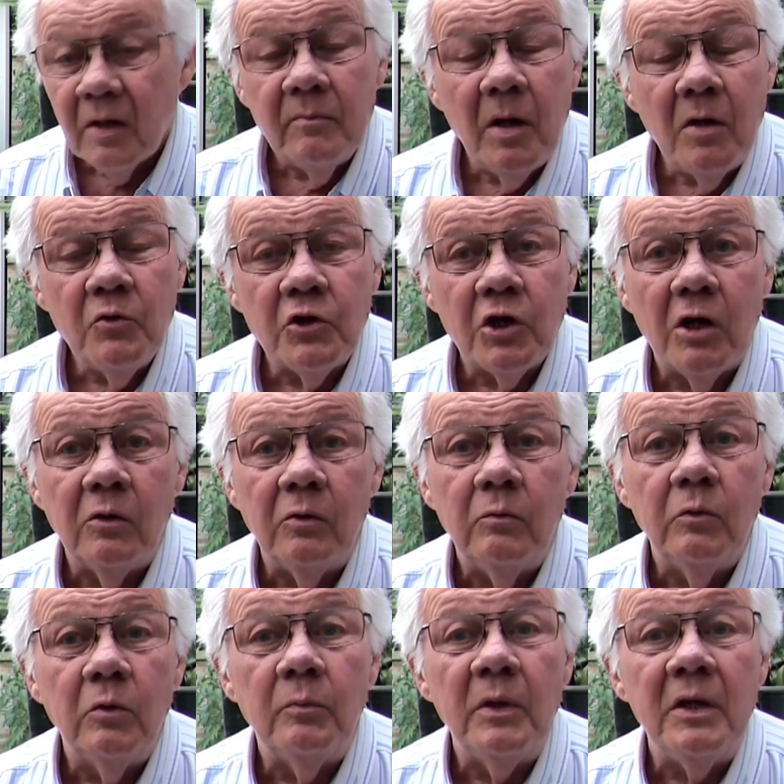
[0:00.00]
Mojo
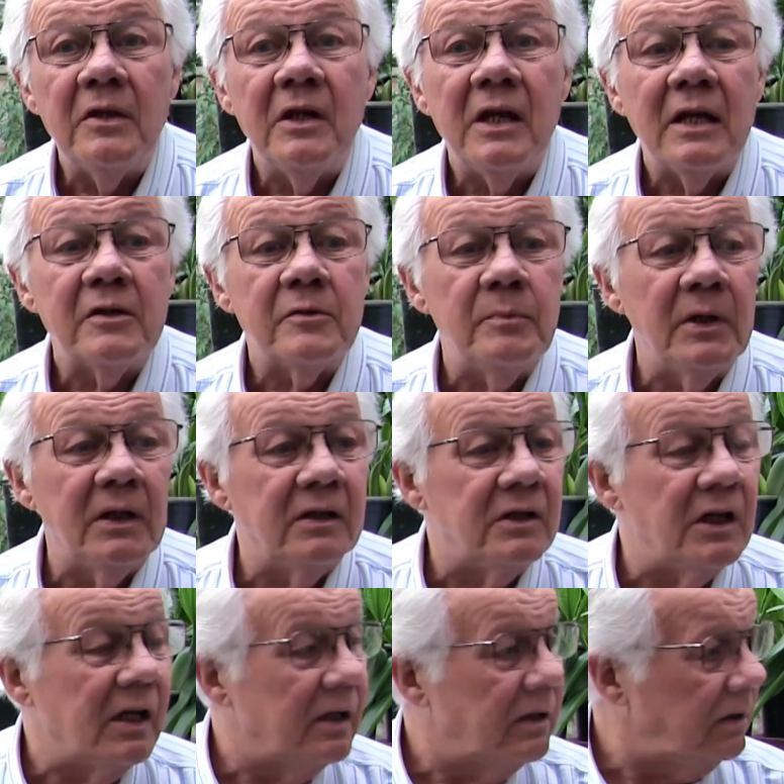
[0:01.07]
will be the next big
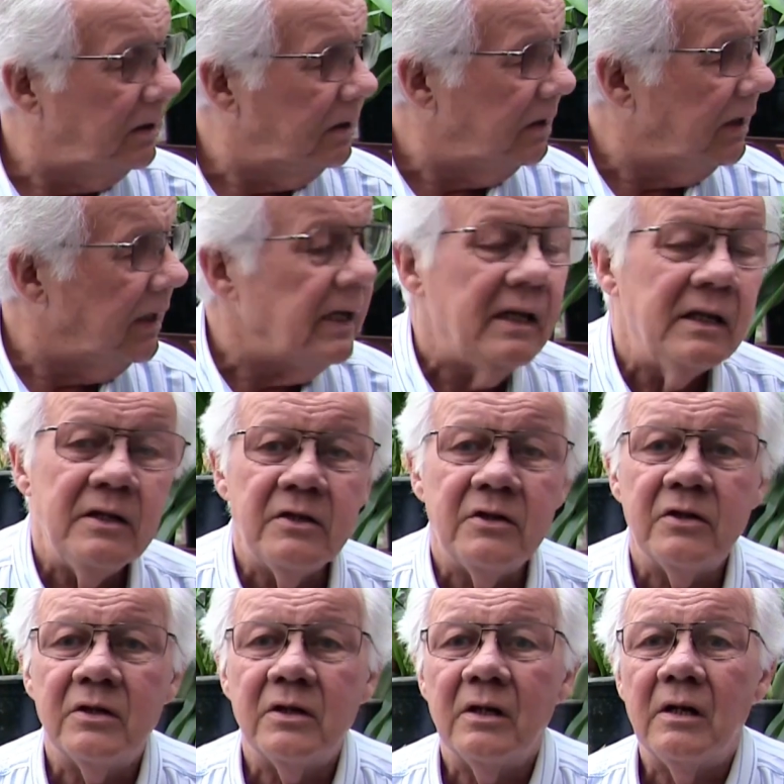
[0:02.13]
deal. He
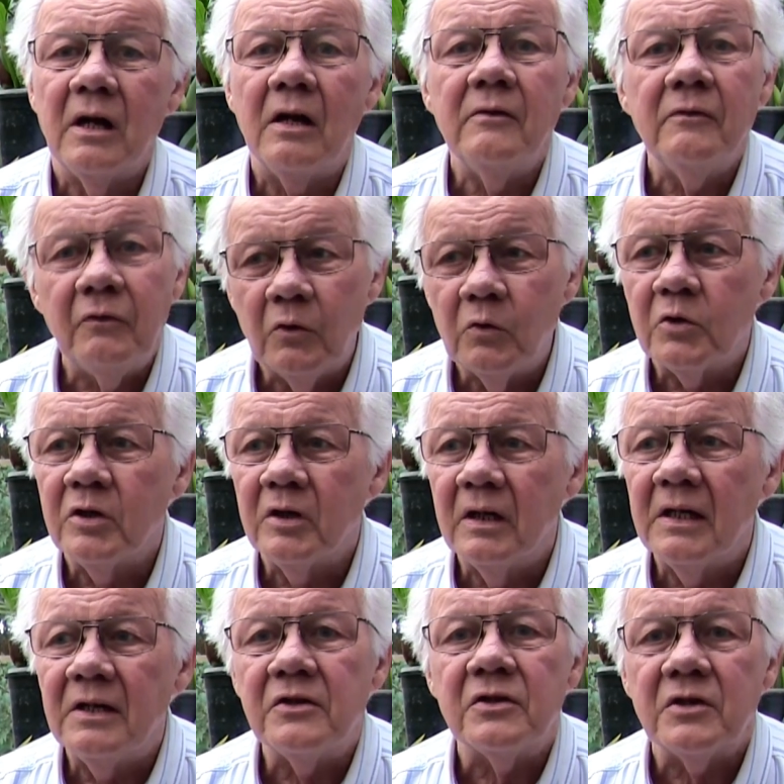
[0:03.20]
is
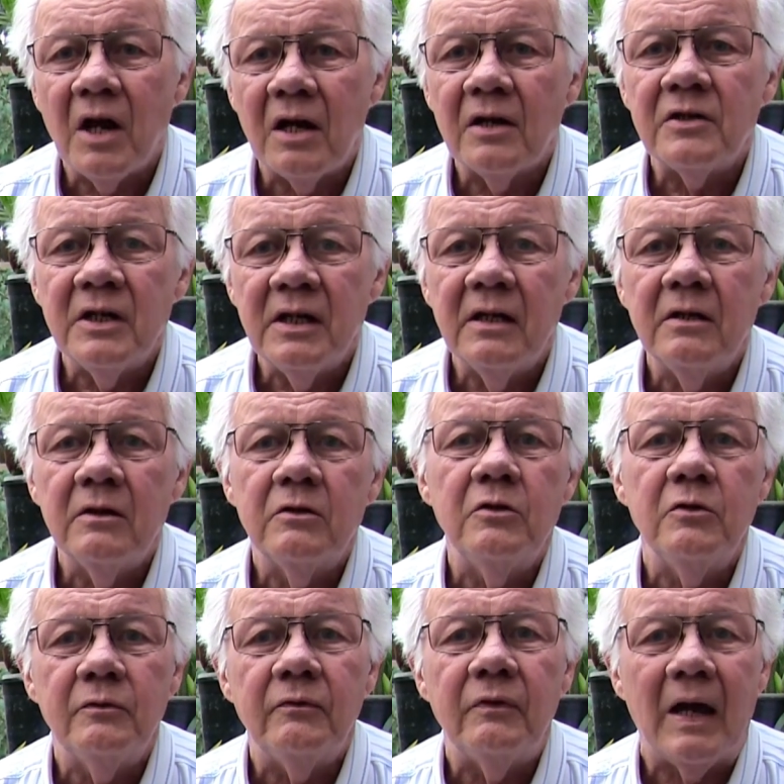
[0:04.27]
unfortunately starting
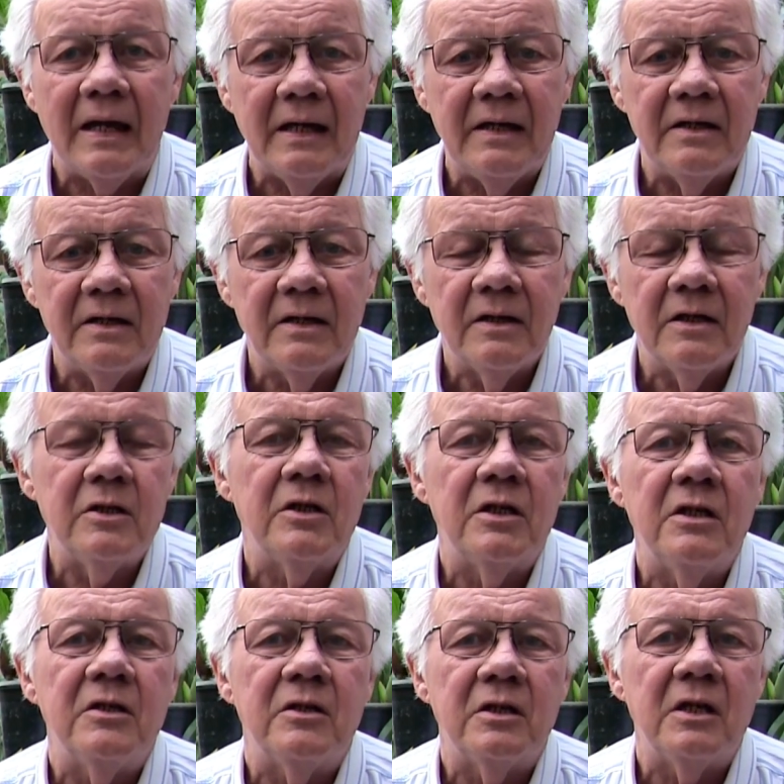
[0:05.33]
to fade.
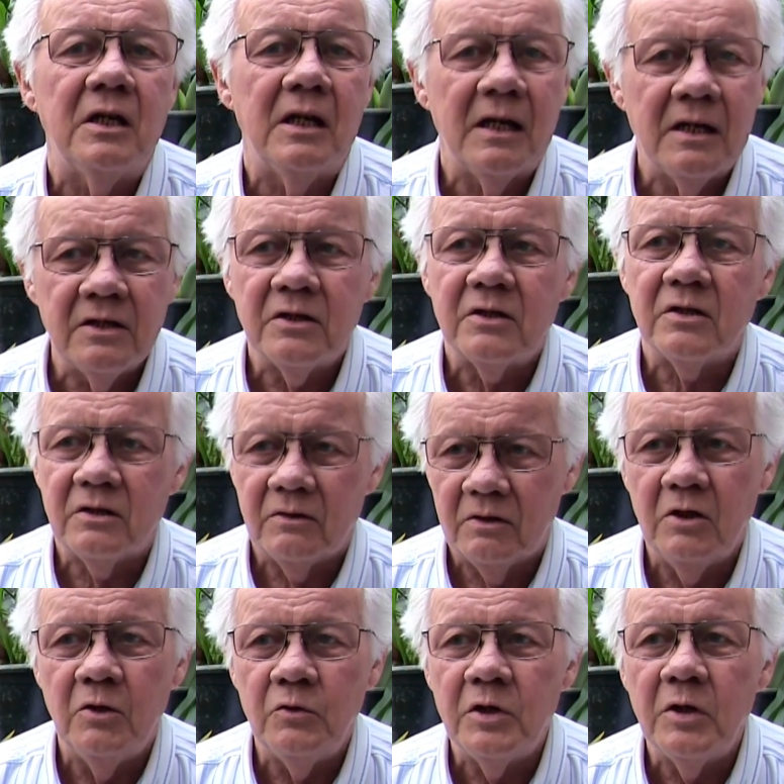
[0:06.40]
He is
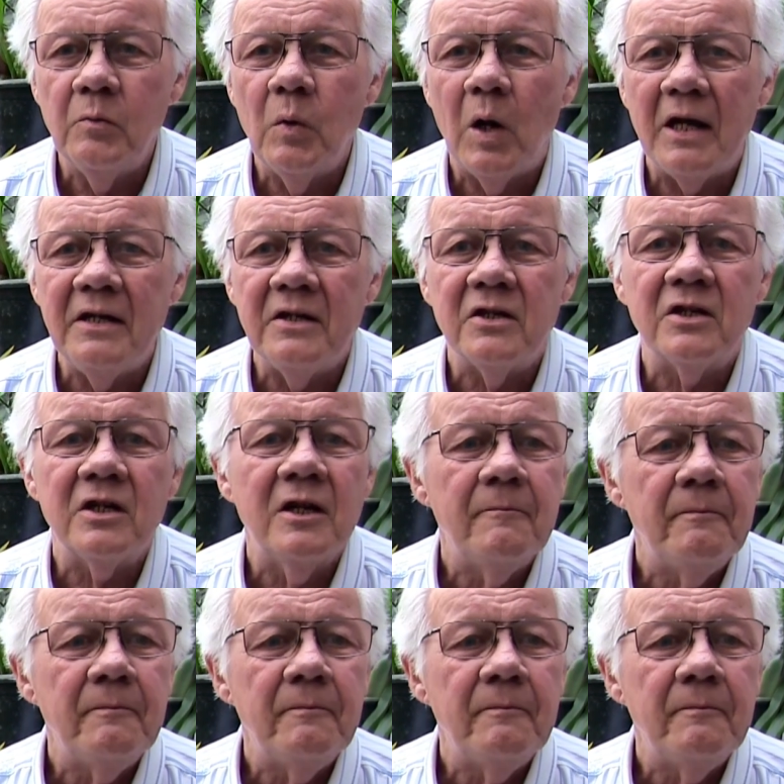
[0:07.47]
losing weight.